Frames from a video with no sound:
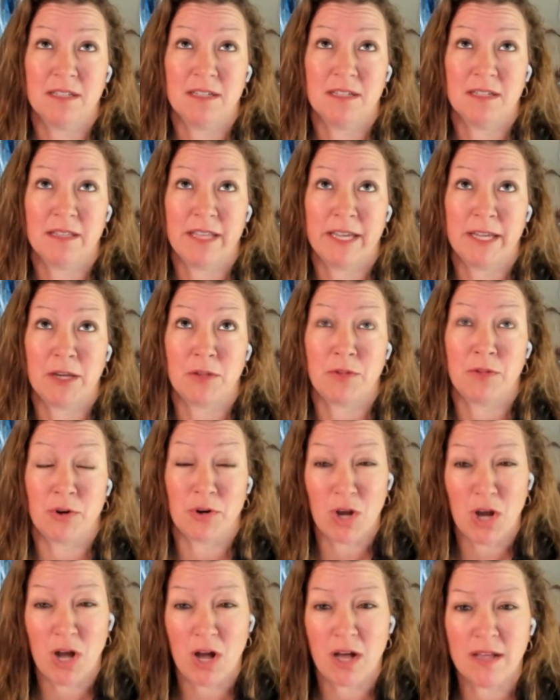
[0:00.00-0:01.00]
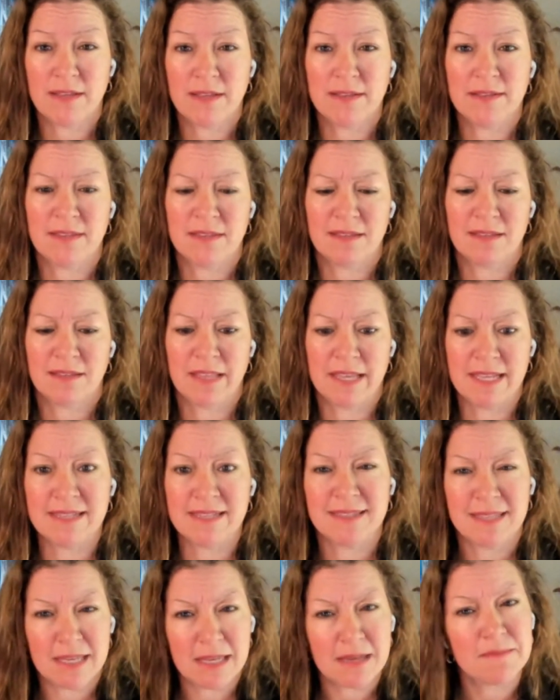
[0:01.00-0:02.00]
like their cause
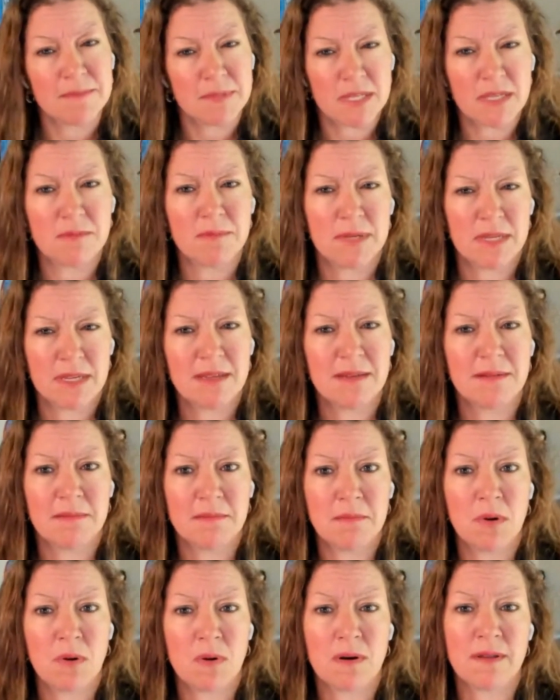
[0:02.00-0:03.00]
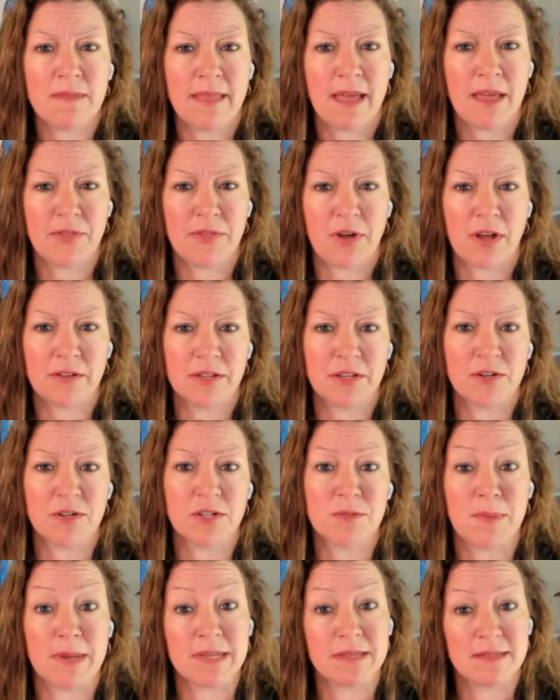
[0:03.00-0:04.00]
lends them to be more in that thought leader
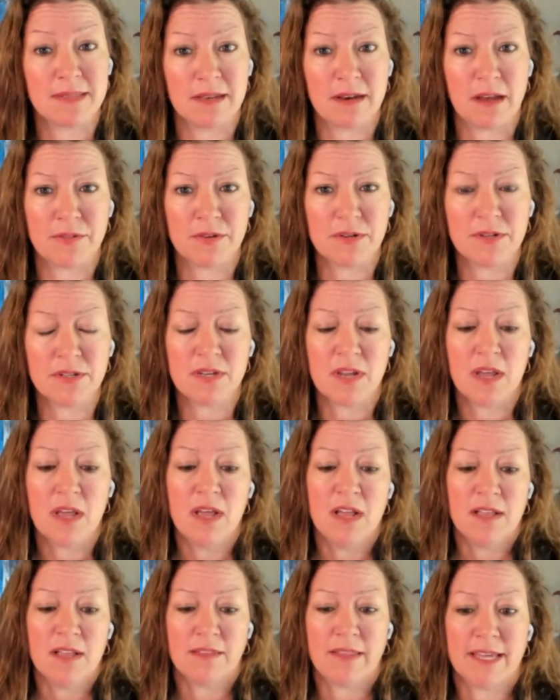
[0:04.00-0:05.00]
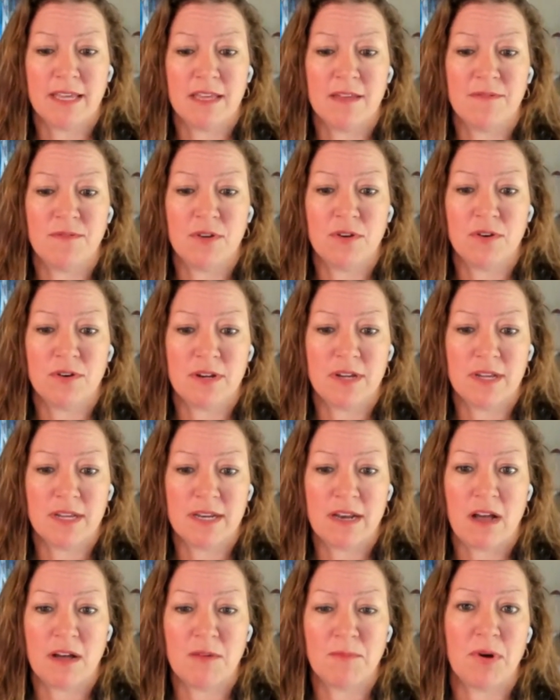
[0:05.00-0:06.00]
space than others. Like if you're a
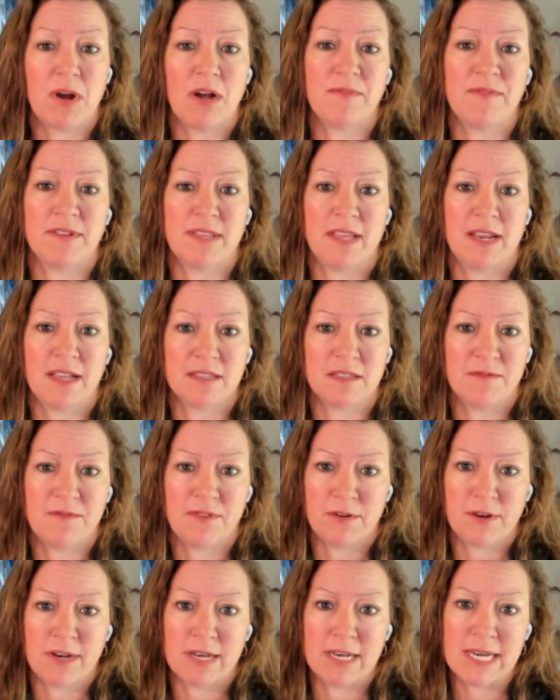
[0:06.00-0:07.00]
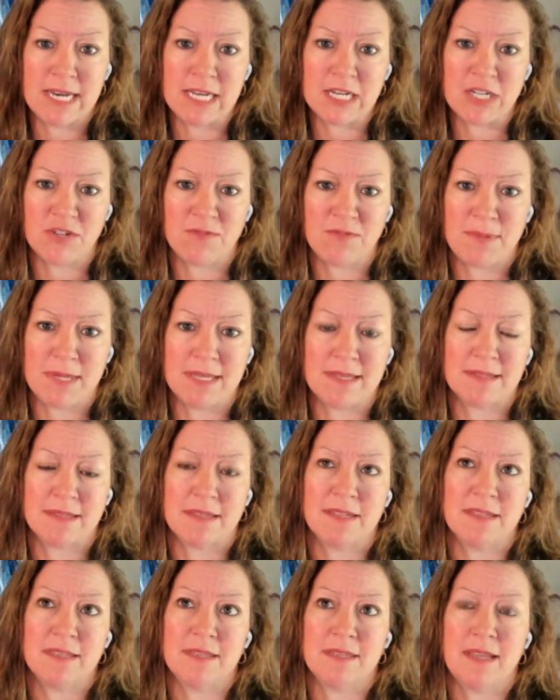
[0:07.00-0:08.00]
nonprofit that has a very niche piece,
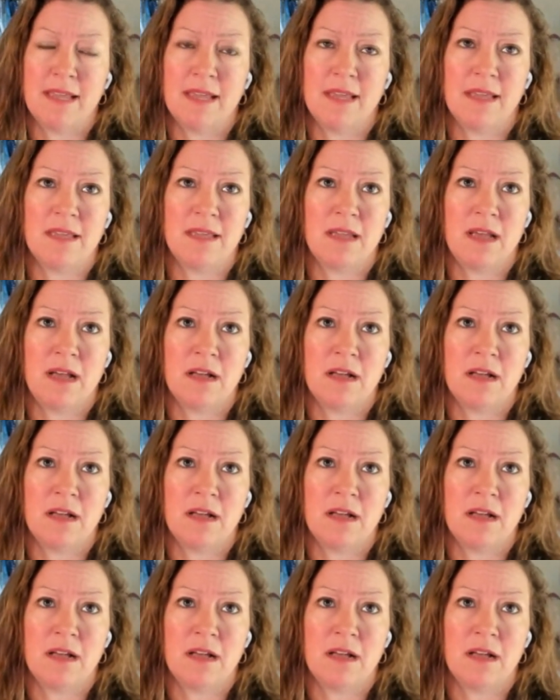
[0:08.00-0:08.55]
let's say